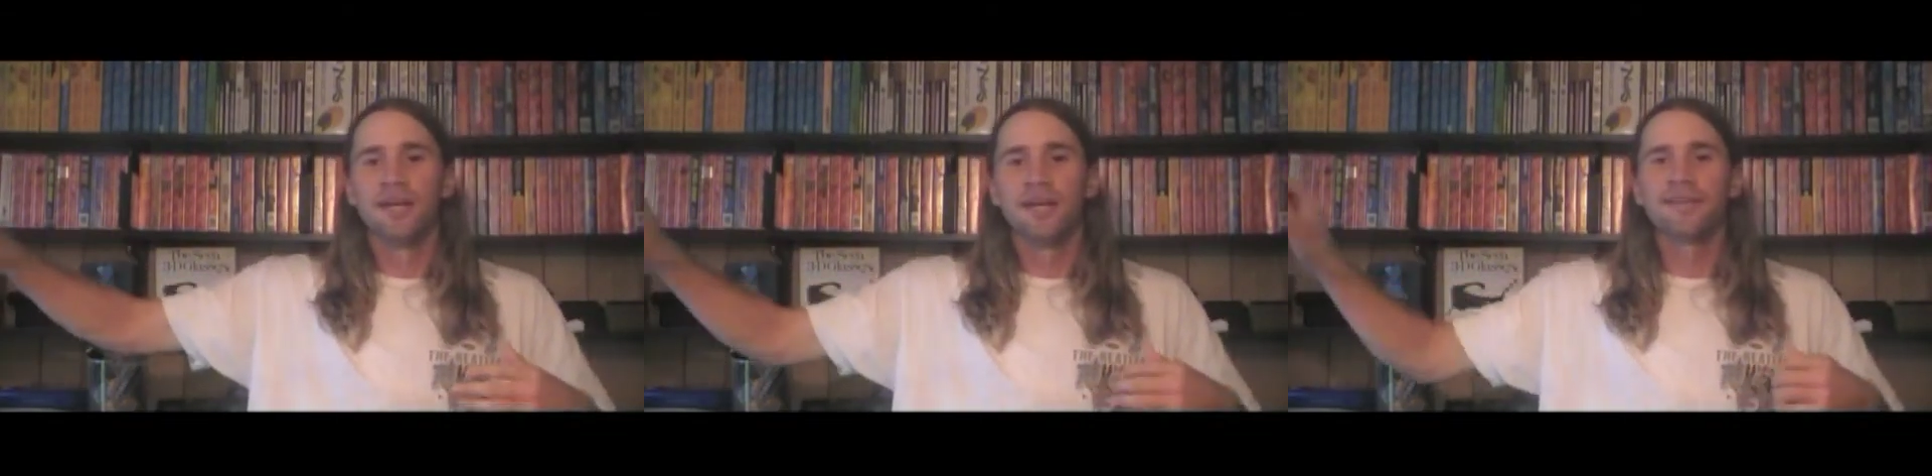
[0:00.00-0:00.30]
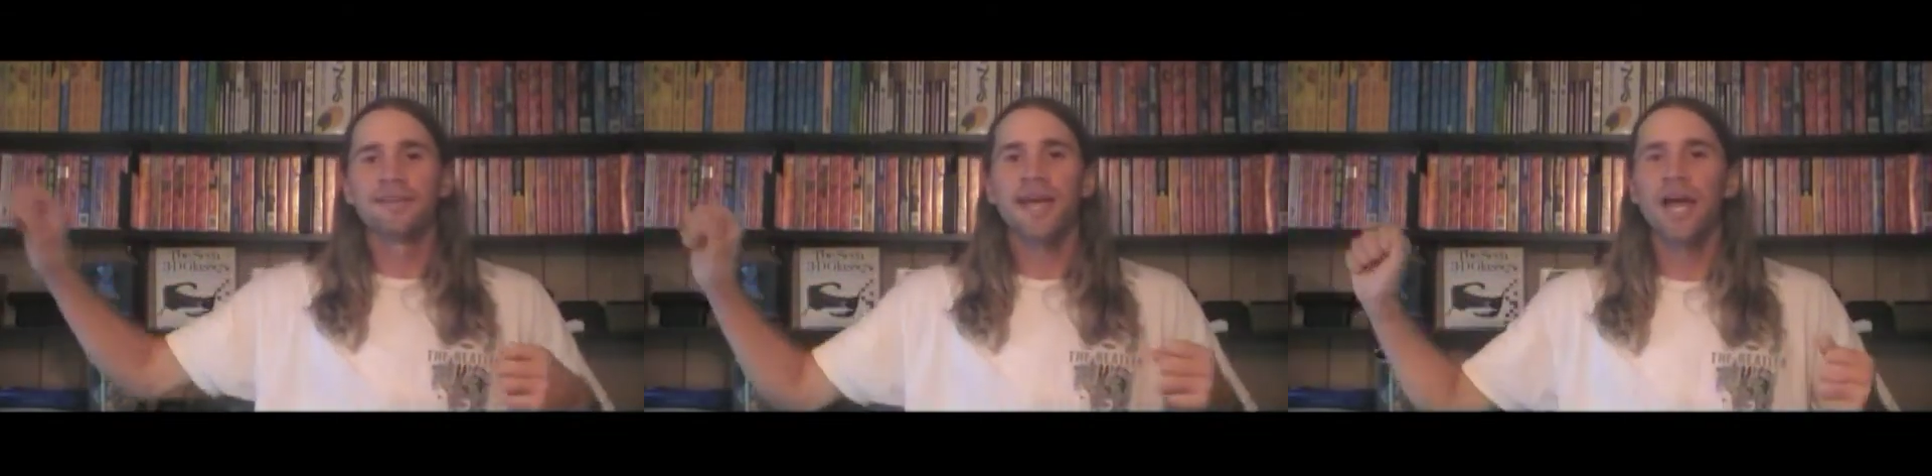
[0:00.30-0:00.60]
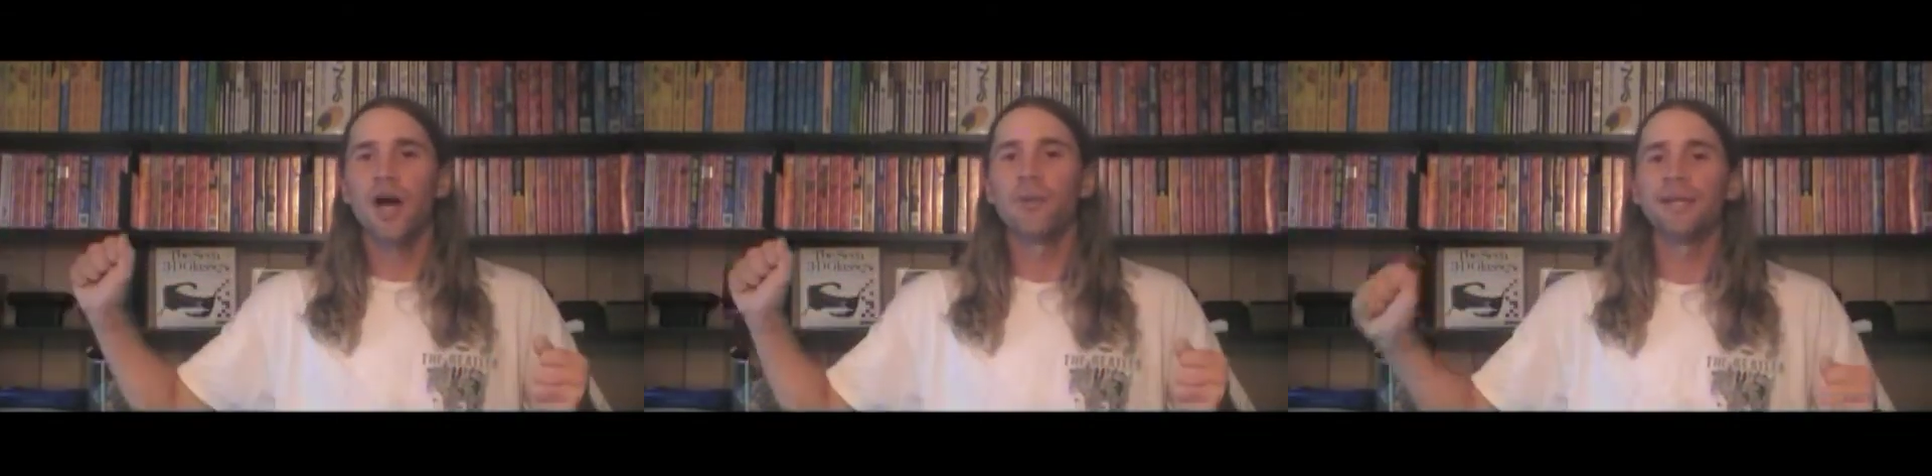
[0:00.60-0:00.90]
And
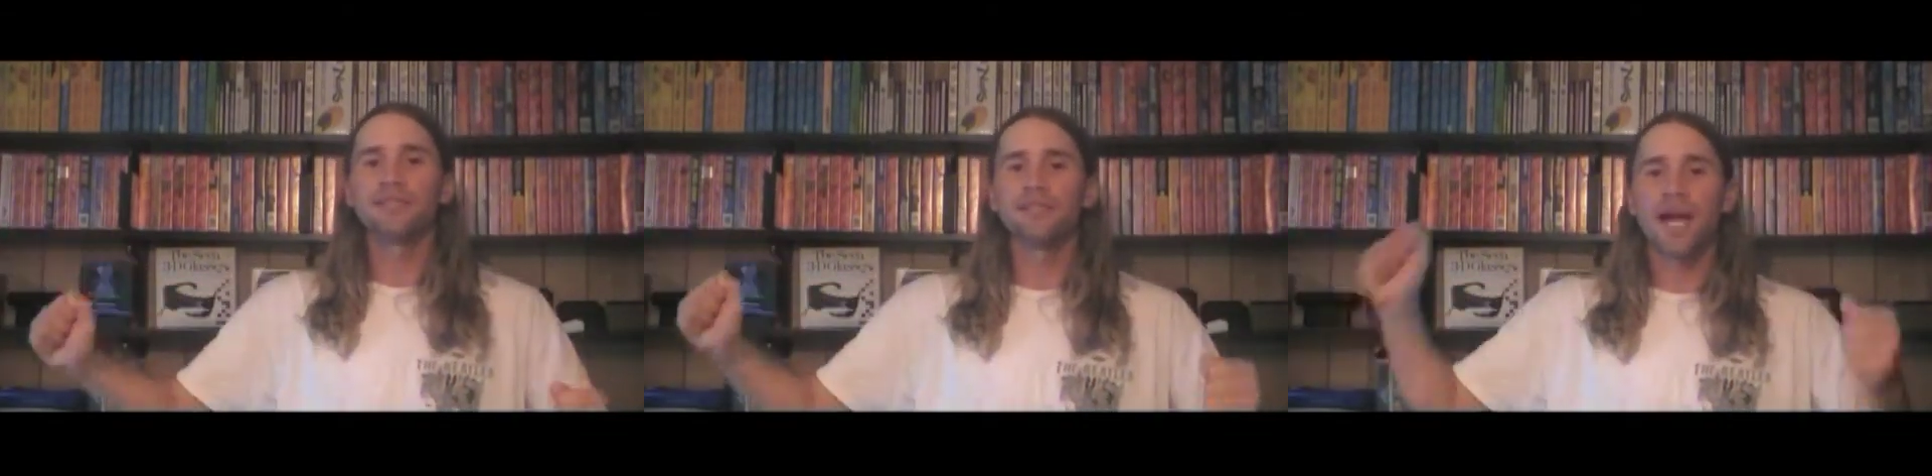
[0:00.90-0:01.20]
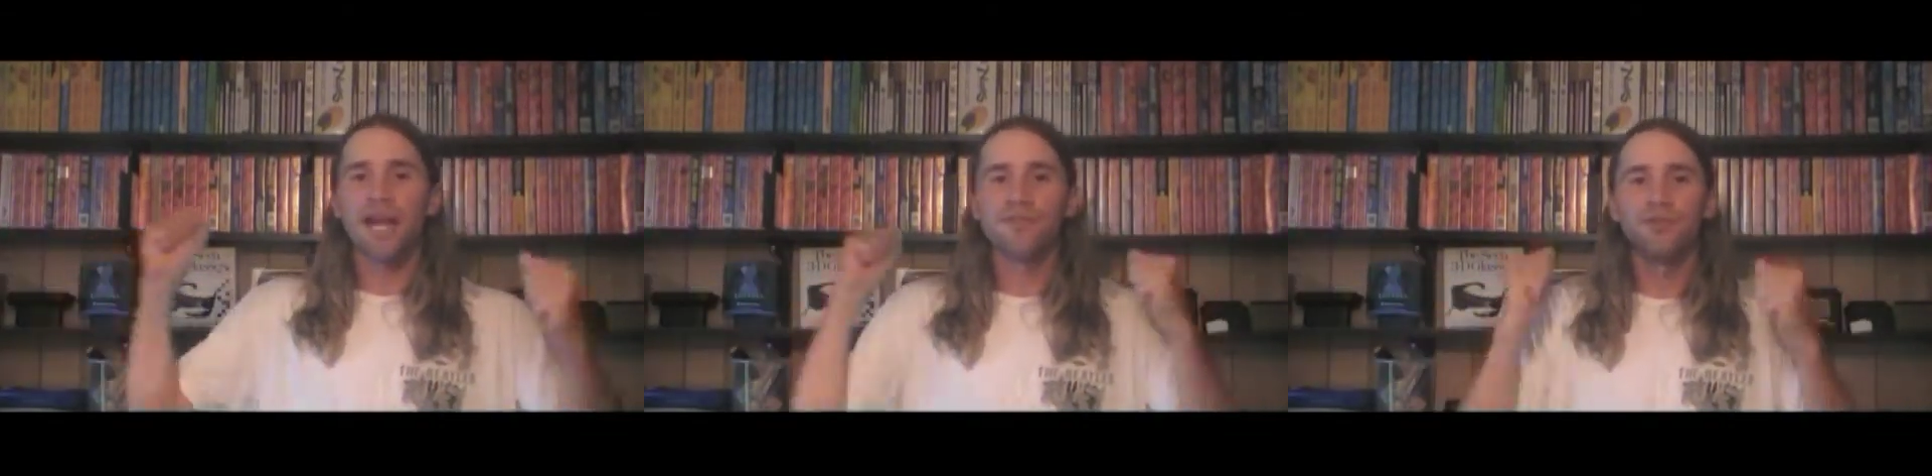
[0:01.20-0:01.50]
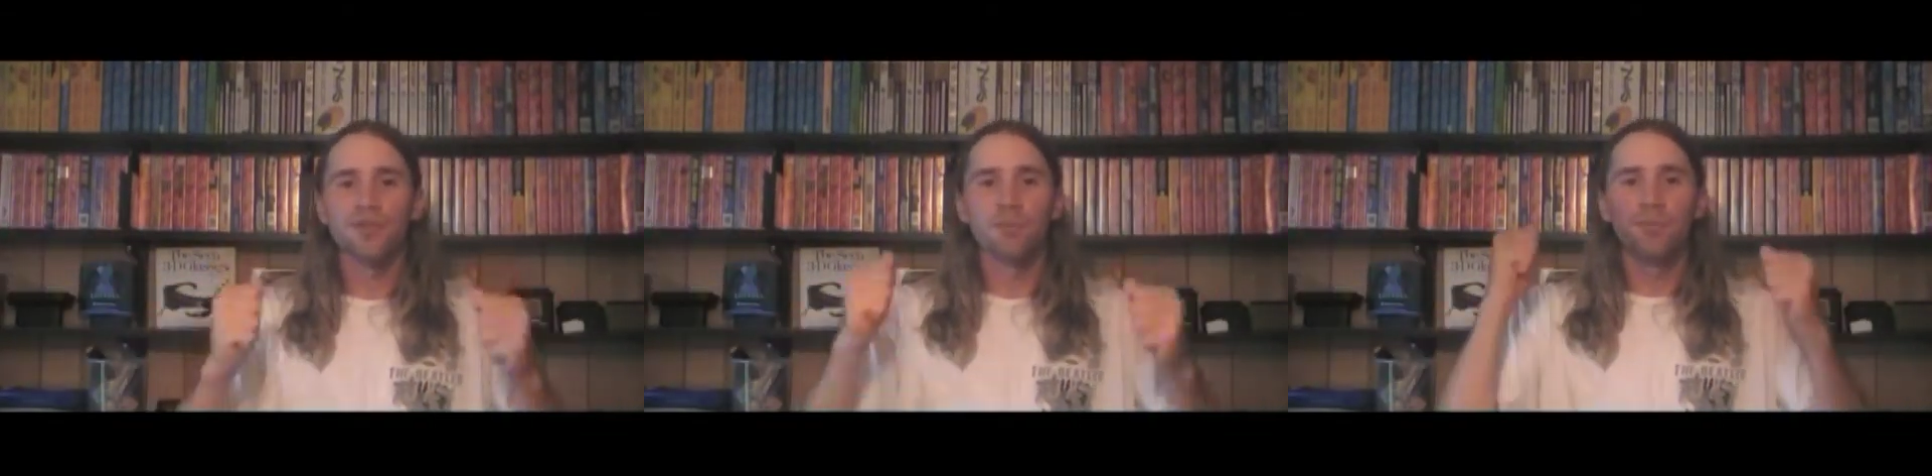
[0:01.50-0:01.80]
now it's time
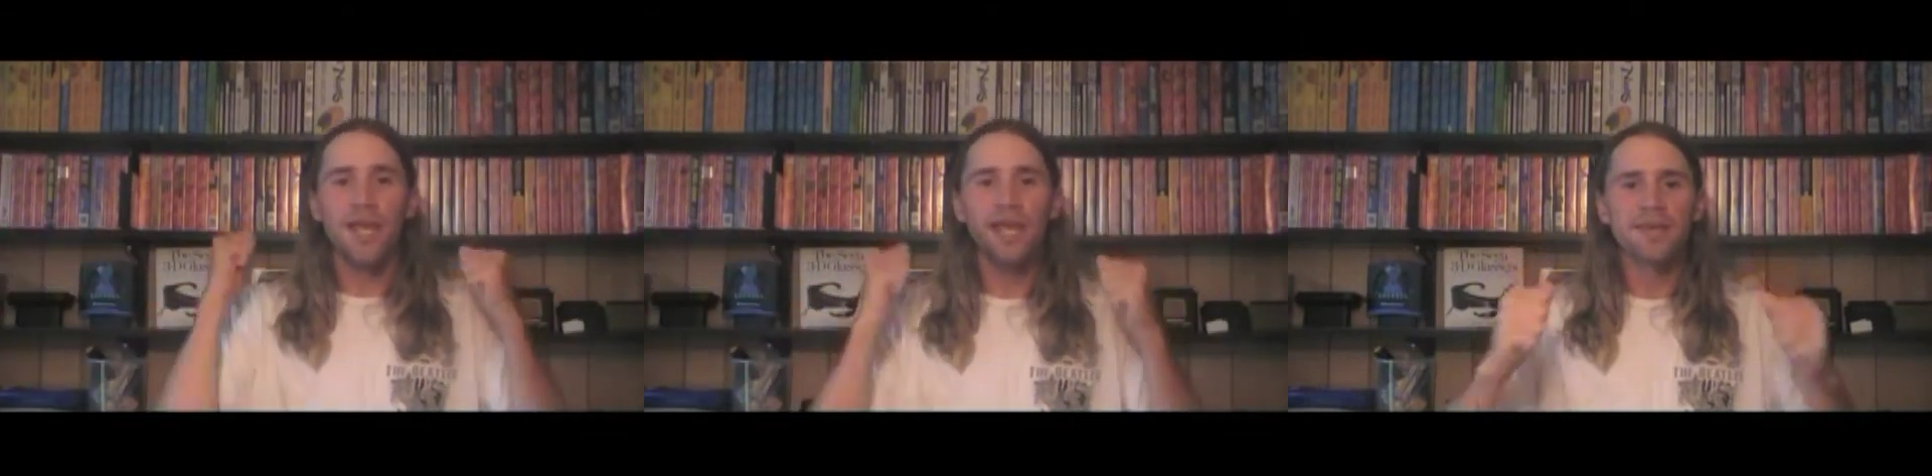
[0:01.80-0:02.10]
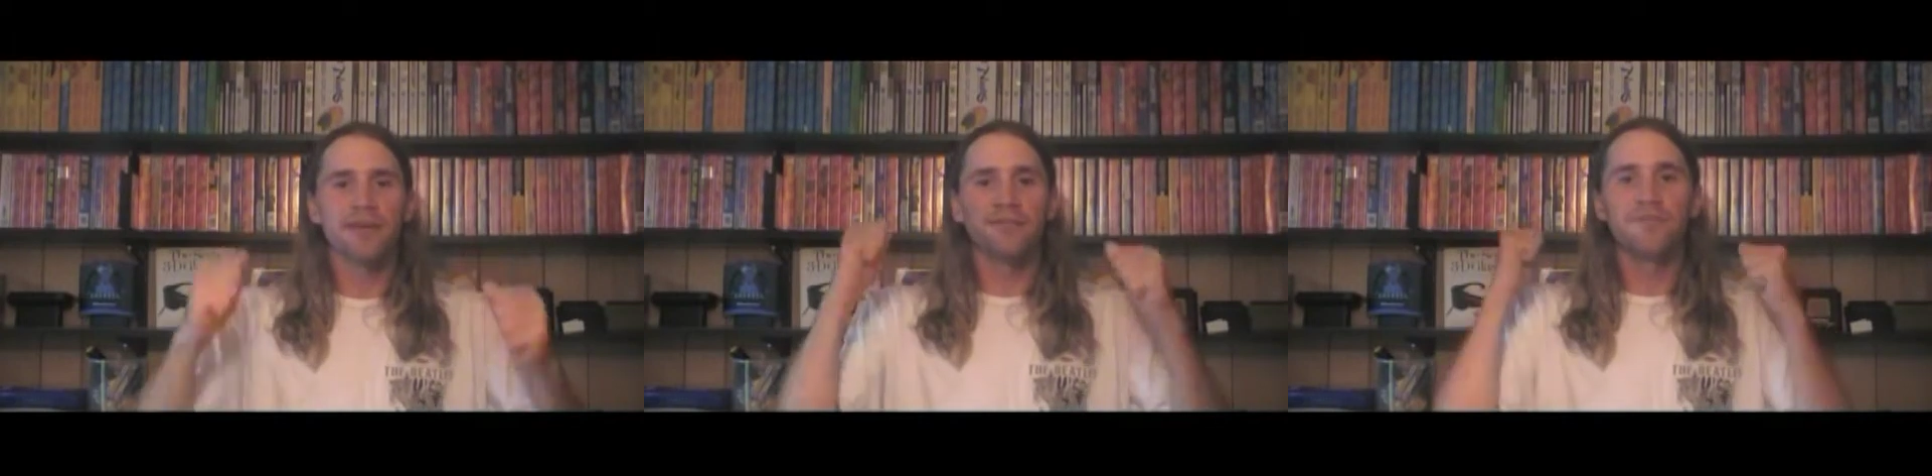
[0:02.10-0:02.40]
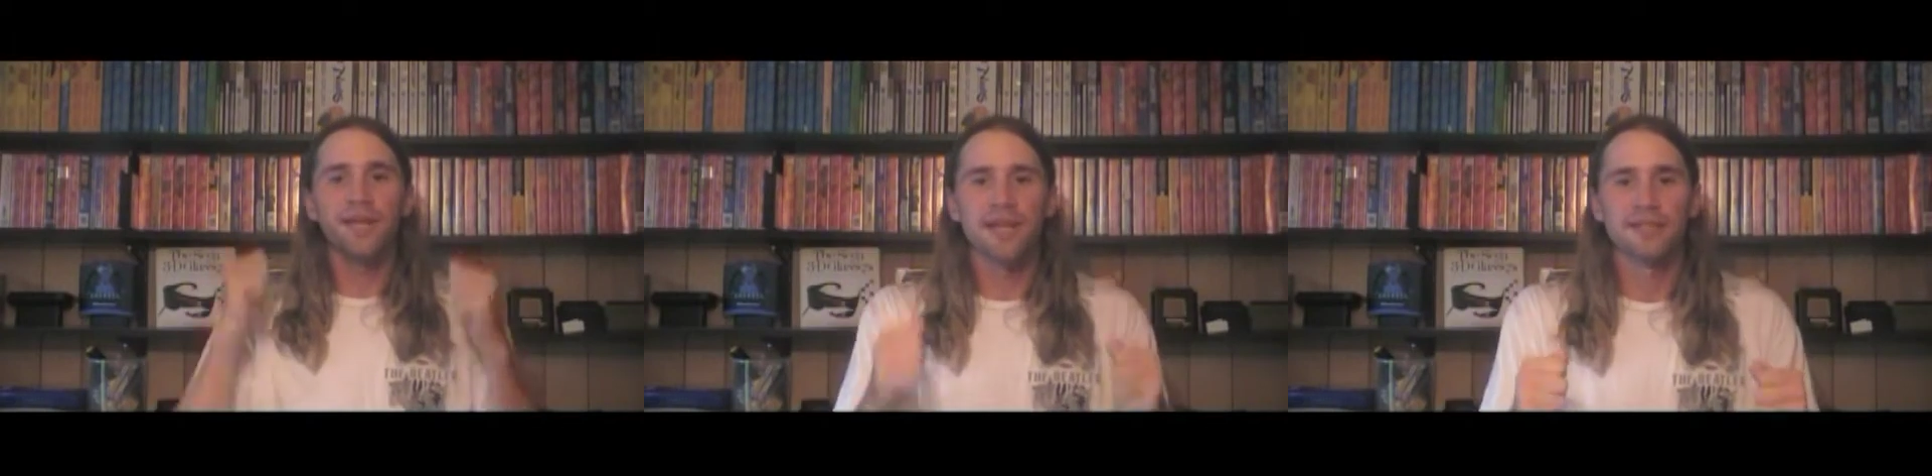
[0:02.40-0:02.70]
for the main
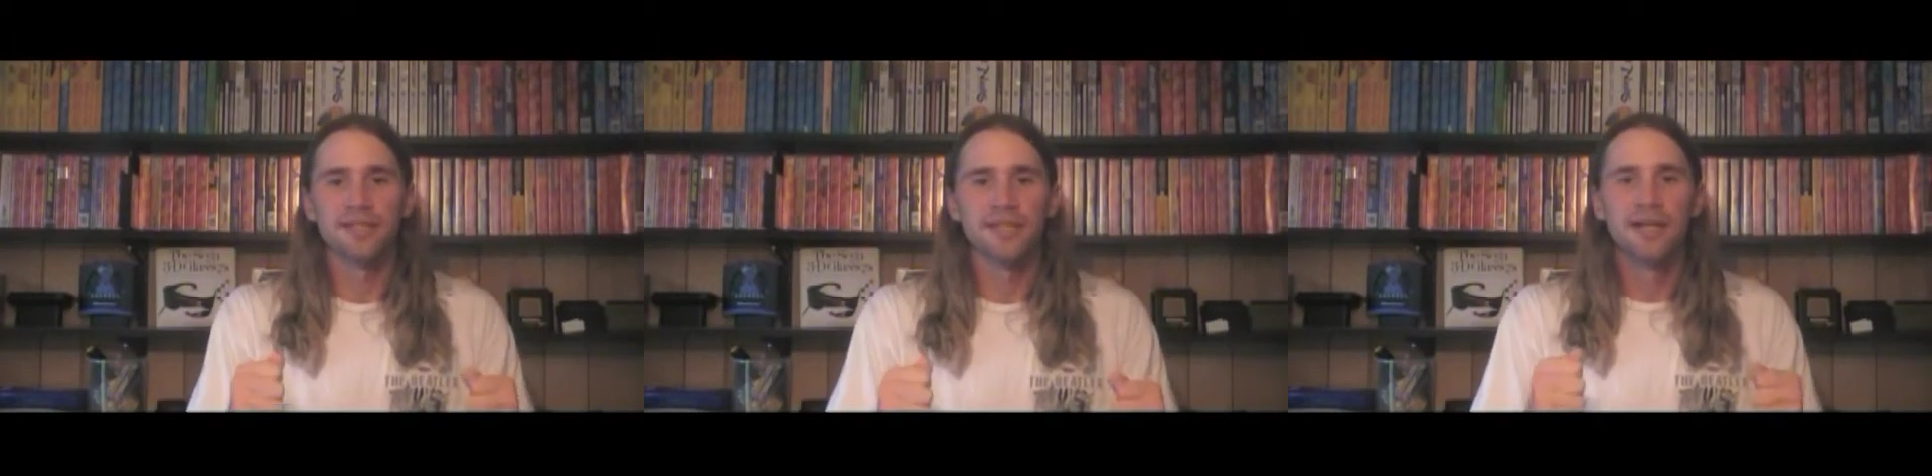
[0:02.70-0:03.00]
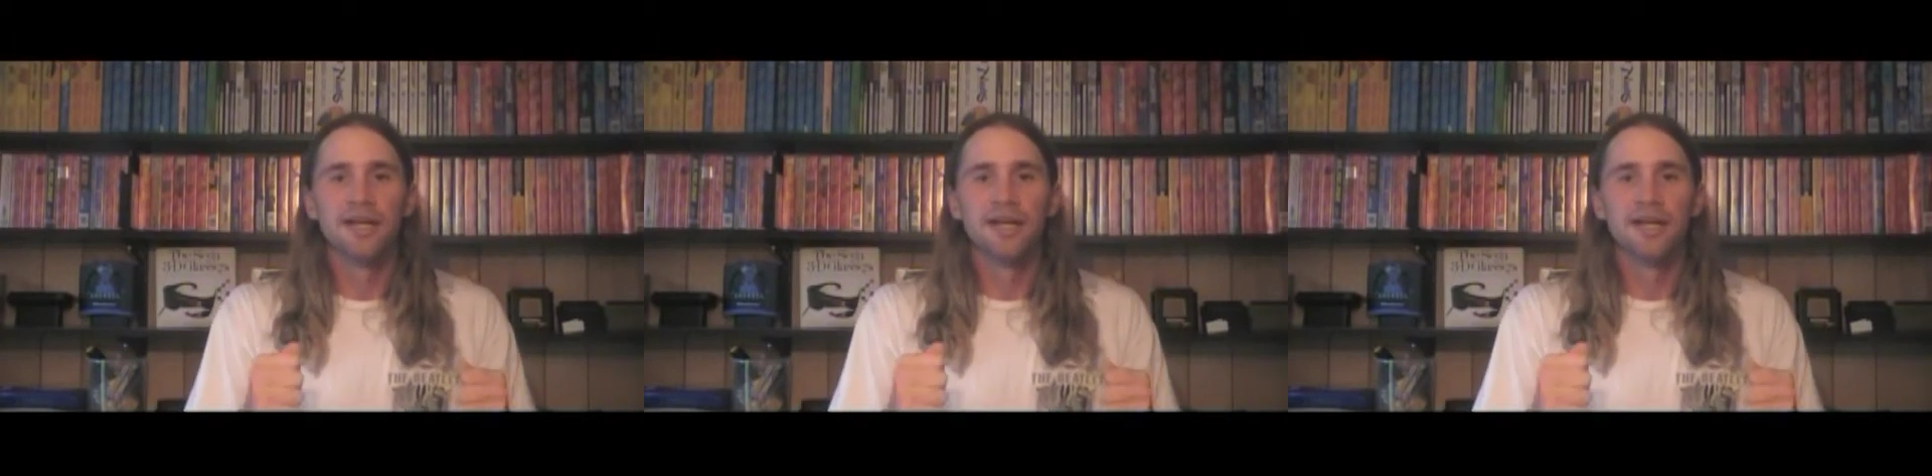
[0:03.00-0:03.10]
event.